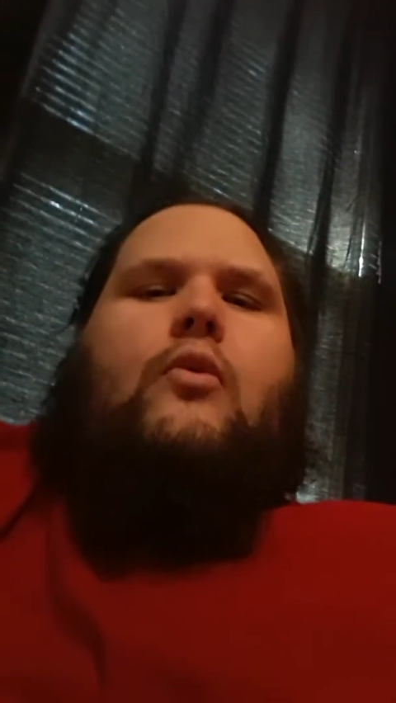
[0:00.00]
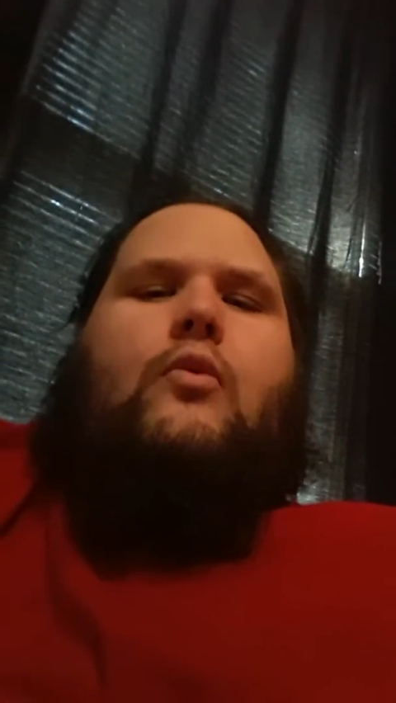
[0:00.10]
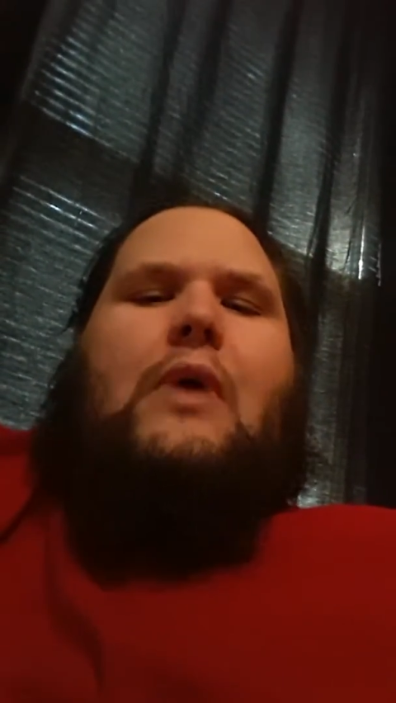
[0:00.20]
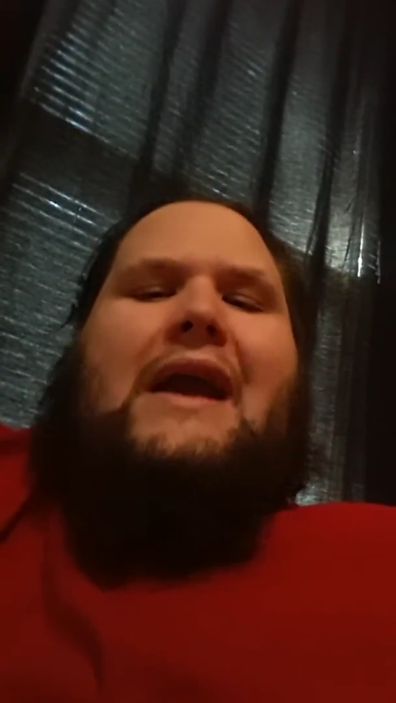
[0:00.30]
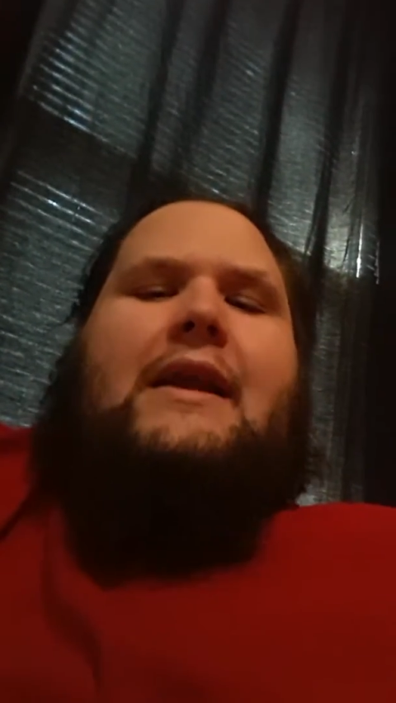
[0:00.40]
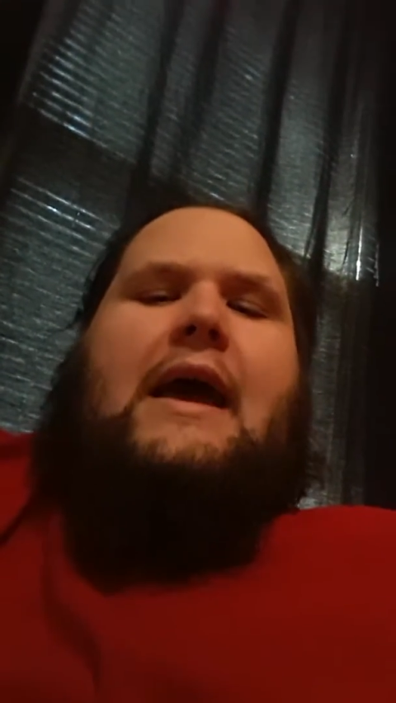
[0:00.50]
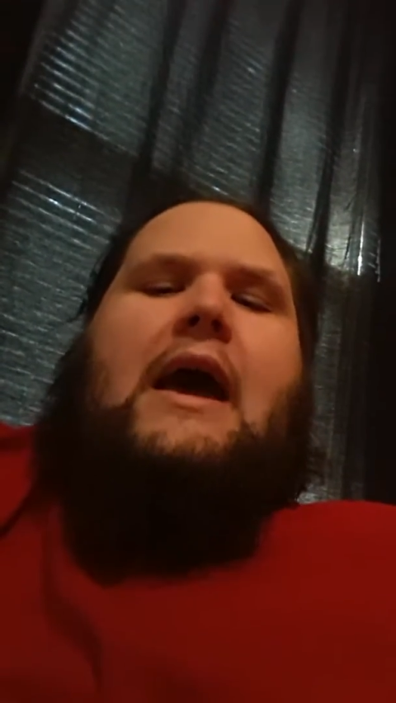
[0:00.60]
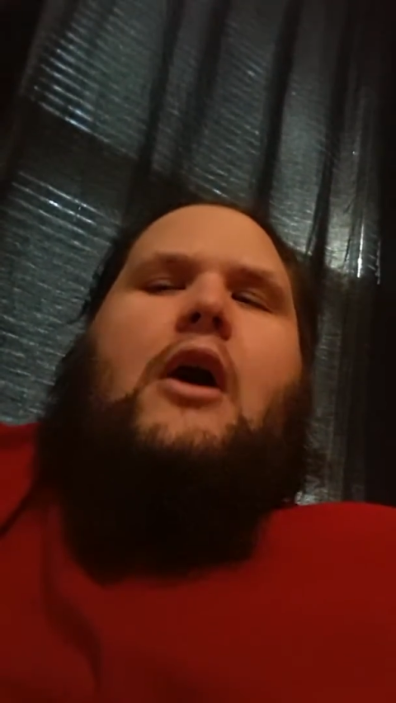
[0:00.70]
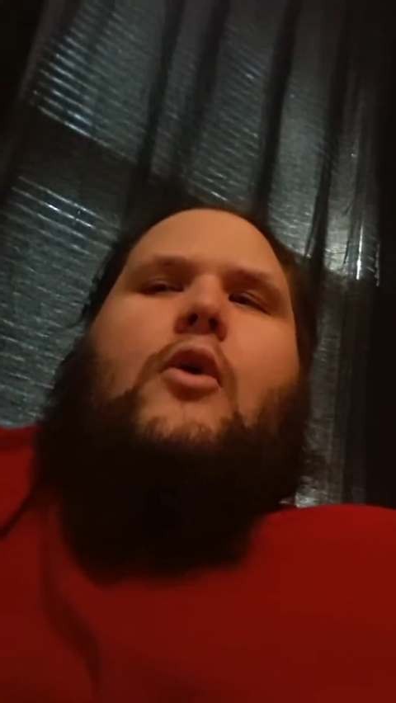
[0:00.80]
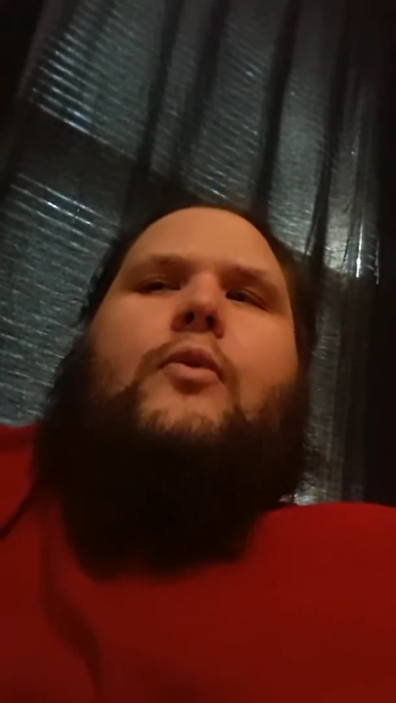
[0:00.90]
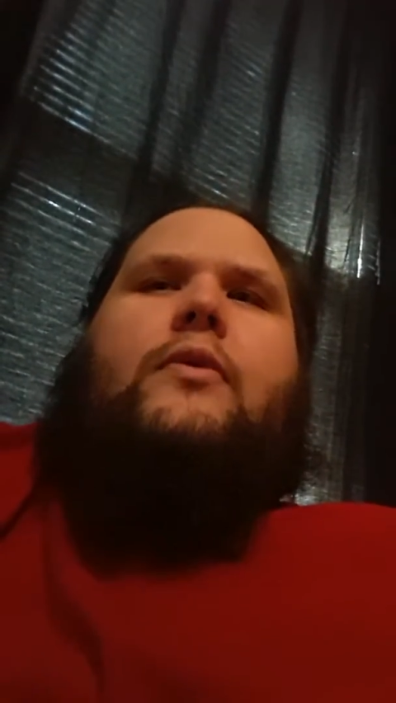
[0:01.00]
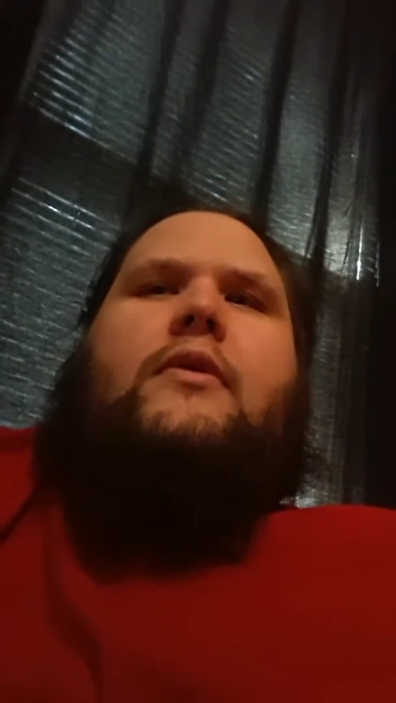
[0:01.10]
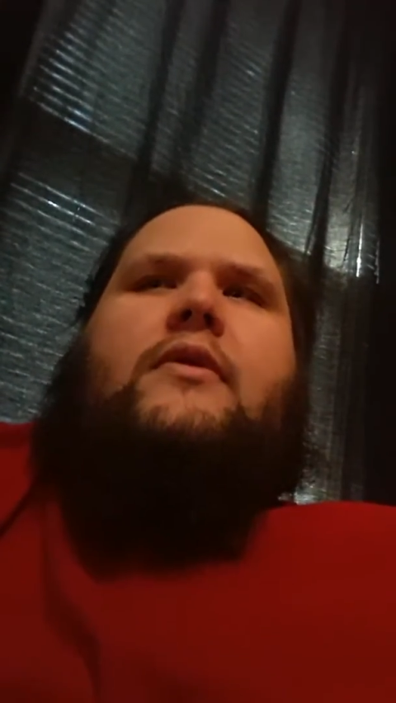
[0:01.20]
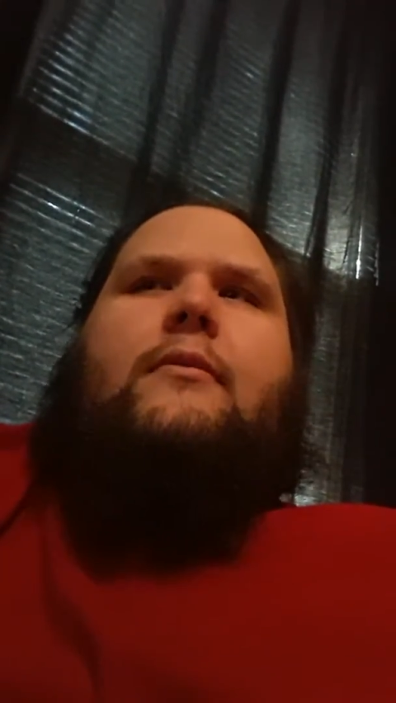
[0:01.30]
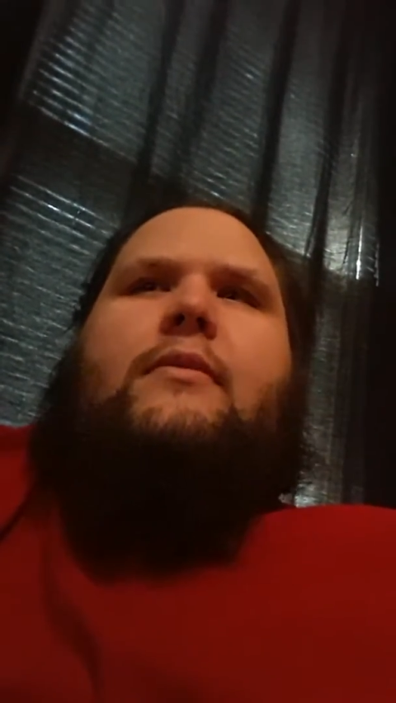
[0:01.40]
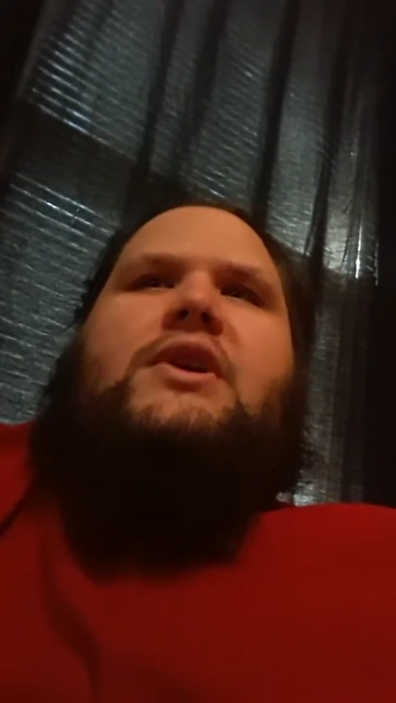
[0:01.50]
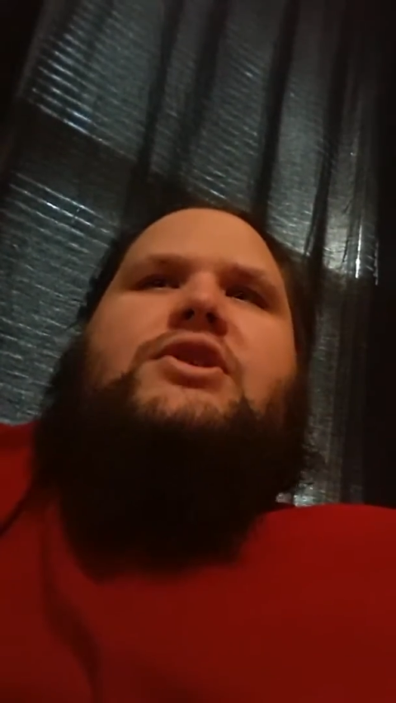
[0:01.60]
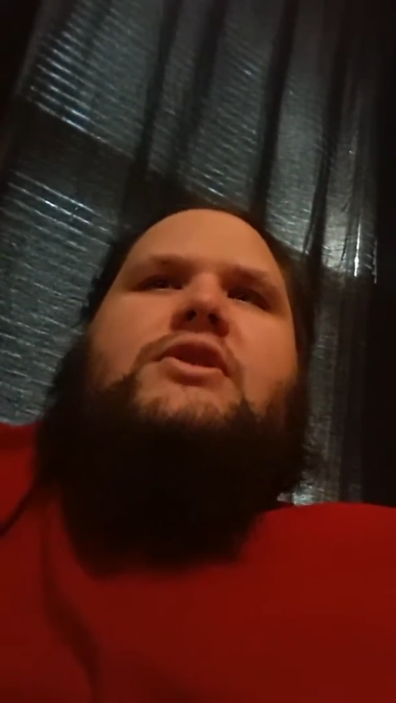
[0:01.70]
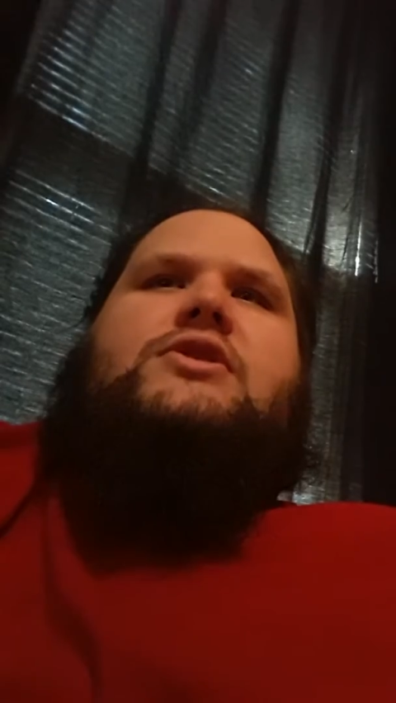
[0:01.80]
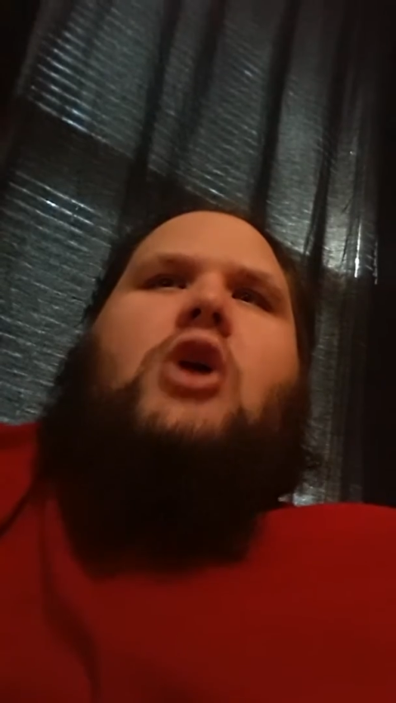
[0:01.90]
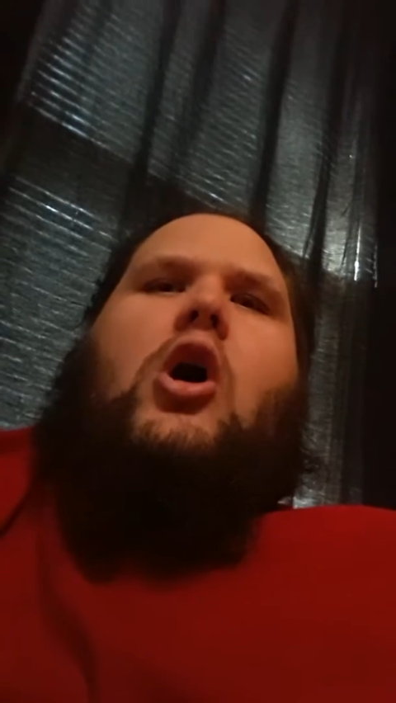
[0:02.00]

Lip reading: Right now, the missions